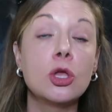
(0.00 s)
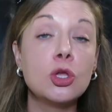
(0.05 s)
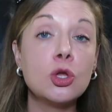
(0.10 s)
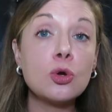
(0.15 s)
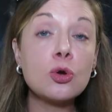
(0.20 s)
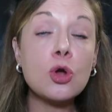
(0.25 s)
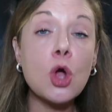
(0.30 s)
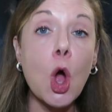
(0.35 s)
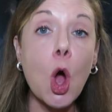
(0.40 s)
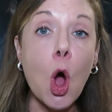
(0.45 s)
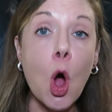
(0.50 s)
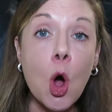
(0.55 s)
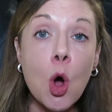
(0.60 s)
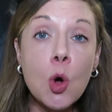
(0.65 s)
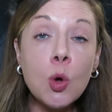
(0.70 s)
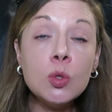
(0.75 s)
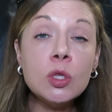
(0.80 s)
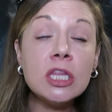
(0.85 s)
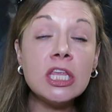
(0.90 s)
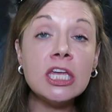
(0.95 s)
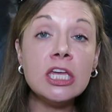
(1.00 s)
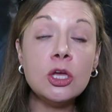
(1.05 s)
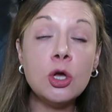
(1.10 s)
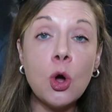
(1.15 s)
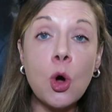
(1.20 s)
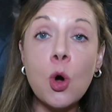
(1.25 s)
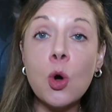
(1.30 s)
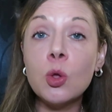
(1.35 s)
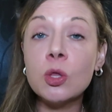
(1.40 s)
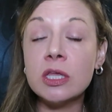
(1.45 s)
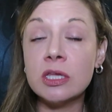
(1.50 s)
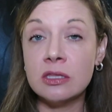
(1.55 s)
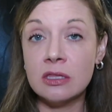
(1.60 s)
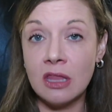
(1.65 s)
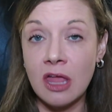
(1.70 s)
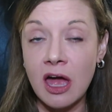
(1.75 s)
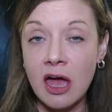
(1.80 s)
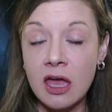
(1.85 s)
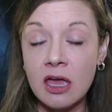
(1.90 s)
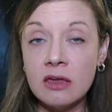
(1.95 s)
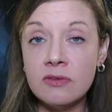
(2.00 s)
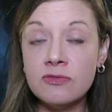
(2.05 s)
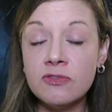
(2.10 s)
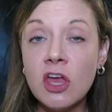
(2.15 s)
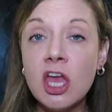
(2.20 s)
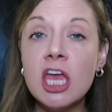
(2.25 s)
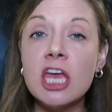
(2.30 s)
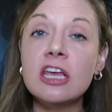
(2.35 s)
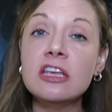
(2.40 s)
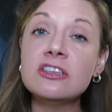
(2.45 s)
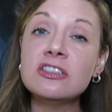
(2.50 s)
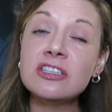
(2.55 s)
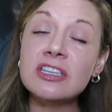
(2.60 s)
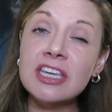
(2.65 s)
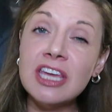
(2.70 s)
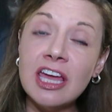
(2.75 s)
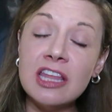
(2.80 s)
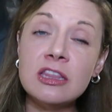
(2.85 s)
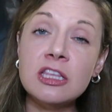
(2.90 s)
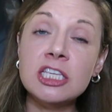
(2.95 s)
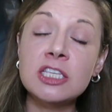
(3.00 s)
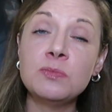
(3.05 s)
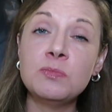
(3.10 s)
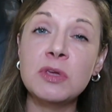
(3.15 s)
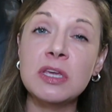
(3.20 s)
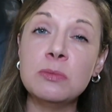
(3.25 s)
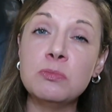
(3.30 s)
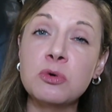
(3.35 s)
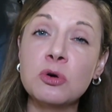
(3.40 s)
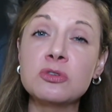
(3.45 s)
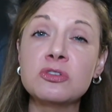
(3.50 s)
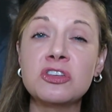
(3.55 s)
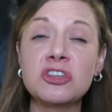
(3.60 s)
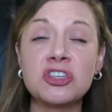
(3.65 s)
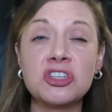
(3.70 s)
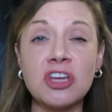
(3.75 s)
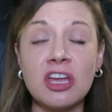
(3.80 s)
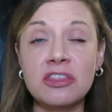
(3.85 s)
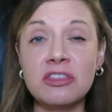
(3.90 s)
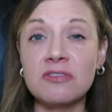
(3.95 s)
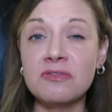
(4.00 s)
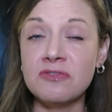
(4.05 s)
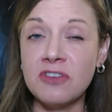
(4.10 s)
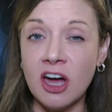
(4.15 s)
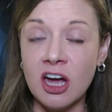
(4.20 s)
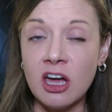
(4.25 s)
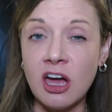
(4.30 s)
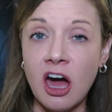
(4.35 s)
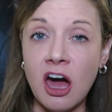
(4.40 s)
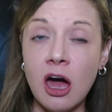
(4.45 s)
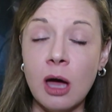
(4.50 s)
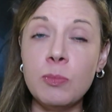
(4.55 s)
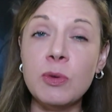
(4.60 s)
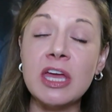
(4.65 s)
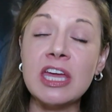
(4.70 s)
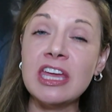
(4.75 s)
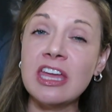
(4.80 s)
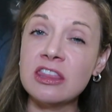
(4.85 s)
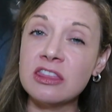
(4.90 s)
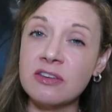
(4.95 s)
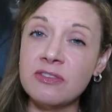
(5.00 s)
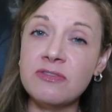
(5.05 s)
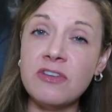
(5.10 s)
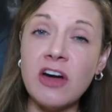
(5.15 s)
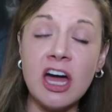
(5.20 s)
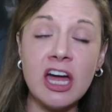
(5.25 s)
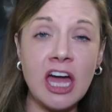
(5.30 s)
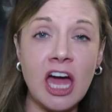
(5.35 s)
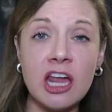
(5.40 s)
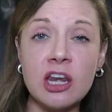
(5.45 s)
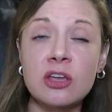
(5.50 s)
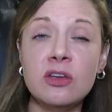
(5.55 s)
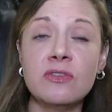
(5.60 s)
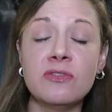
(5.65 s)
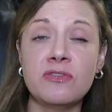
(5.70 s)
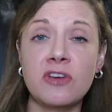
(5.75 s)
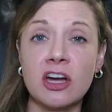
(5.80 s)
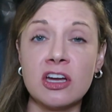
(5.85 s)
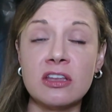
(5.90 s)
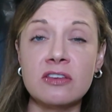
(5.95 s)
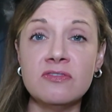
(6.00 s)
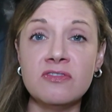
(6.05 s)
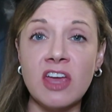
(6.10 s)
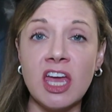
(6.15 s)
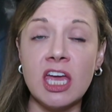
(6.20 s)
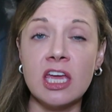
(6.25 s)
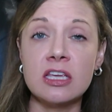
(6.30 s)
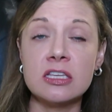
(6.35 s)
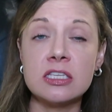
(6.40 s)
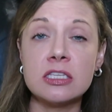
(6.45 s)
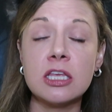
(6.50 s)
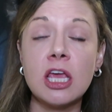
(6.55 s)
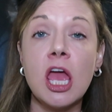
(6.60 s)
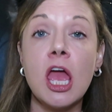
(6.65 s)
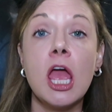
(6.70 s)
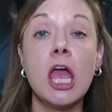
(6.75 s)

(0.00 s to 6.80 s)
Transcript: Your only goal in life is to get these people to shut the fuck up and get the fuck out of your fucking face.